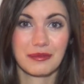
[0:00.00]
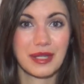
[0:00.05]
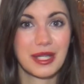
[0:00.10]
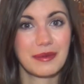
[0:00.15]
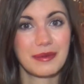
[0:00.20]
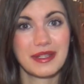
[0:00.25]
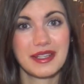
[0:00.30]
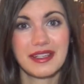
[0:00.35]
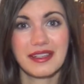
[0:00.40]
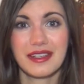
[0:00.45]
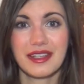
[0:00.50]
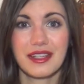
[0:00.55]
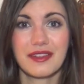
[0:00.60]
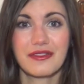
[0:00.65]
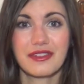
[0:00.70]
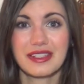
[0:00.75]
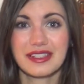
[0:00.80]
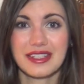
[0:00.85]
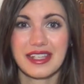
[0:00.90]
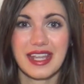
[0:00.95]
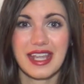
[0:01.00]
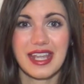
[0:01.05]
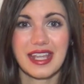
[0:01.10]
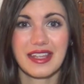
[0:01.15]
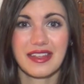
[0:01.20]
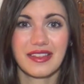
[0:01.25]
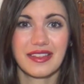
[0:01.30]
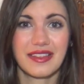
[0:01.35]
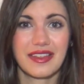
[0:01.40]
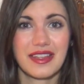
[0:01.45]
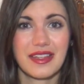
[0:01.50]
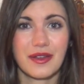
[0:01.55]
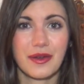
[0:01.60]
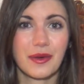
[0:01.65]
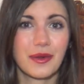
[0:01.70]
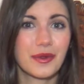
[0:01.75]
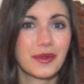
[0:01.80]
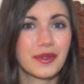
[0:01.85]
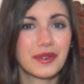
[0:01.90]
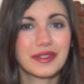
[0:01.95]
Maybe even take the
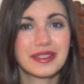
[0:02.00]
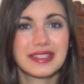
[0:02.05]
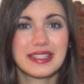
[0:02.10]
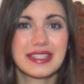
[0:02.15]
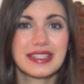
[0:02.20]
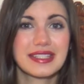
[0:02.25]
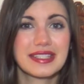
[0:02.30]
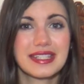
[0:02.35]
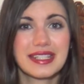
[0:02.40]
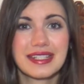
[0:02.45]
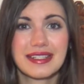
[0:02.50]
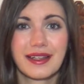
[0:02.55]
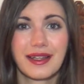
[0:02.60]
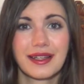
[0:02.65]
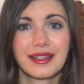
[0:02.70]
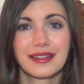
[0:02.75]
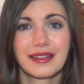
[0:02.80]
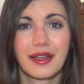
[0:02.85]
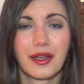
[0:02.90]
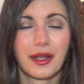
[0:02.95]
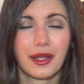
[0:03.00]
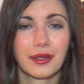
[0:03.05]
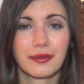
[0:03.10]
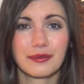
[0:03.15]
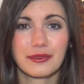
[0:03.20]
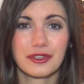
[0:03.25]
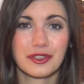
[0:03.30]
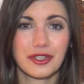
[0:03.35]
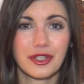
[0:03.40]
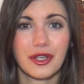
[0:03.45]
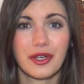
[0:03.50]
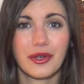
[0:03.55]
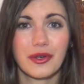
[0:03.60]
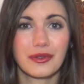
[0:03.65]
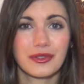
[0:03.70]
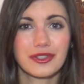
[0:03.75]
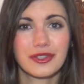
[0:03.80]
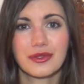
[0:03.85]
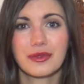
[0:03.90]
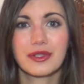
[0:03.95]
whole Disney nighttime
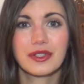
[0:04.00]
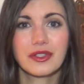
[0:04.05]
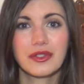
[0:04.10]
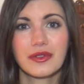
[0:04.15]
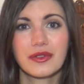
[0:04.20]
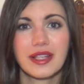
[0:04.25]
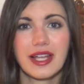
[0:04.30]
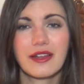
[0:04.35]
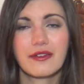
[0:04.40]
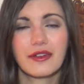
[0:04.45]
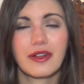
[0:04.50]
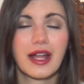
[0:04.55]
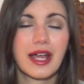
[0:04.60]
show to a new level.